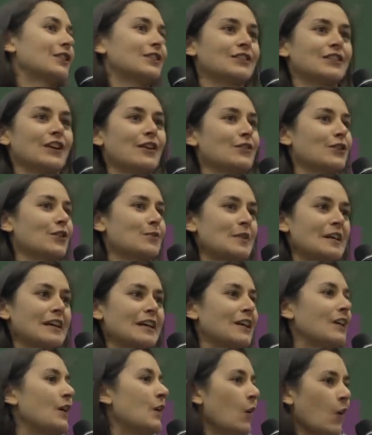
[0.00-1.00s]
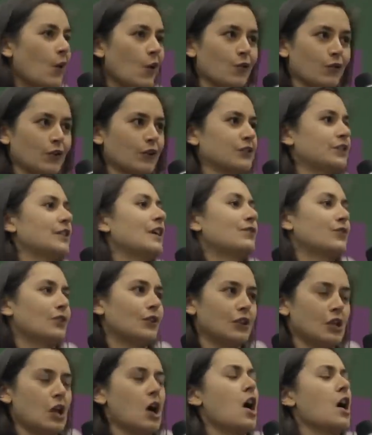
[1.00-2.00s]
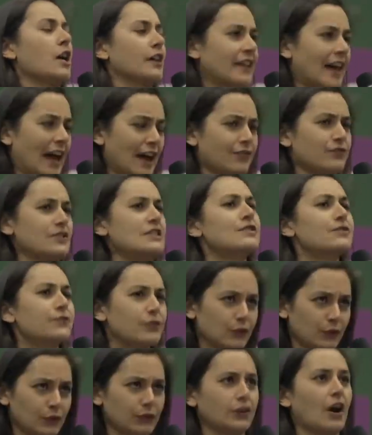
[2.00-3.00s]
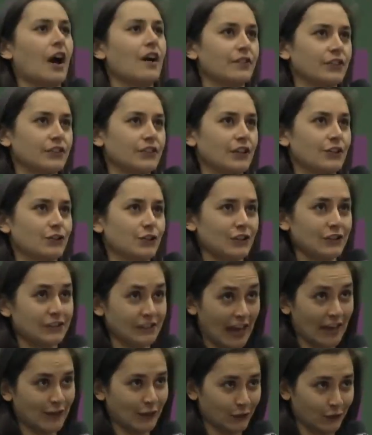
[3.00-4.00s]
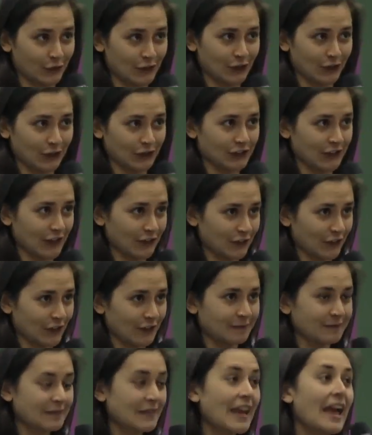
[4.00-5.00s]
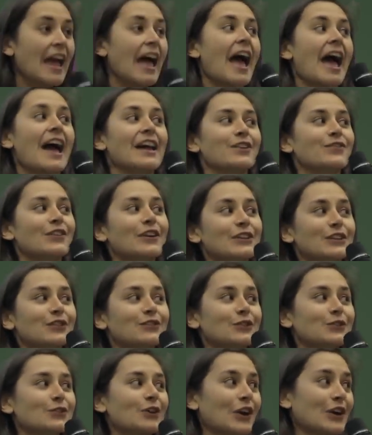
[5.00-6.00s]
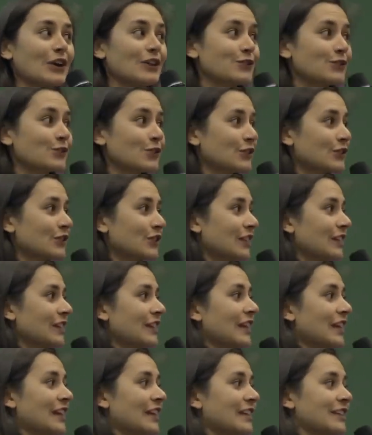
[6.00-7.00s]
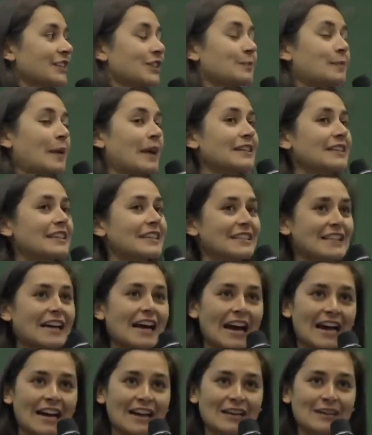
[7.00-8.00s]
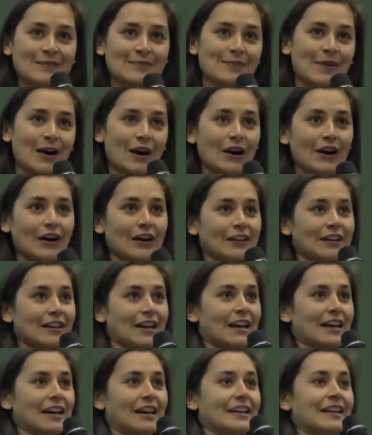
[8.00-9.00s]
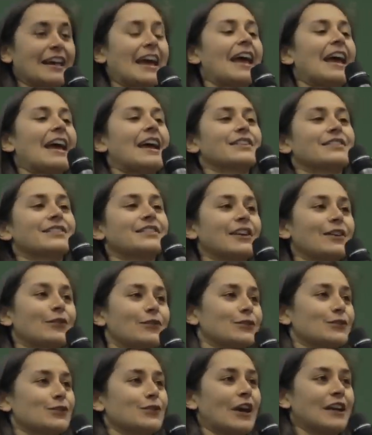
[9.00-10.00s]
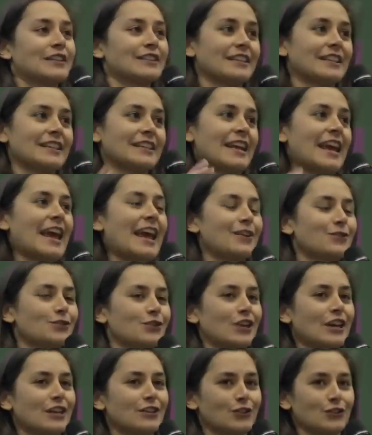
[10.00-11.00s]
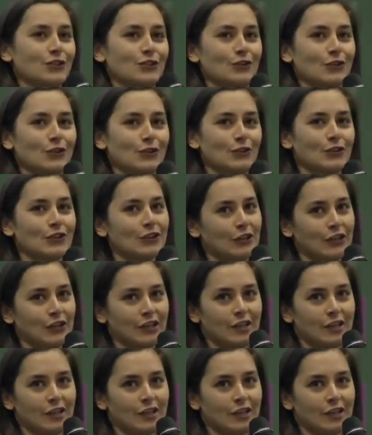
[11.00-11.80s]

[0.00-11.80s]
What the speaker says: this stuff to me over several long caffeine-fueled conversations at the Recurse Center. And if any of you are interested in spending time on a self-directed educational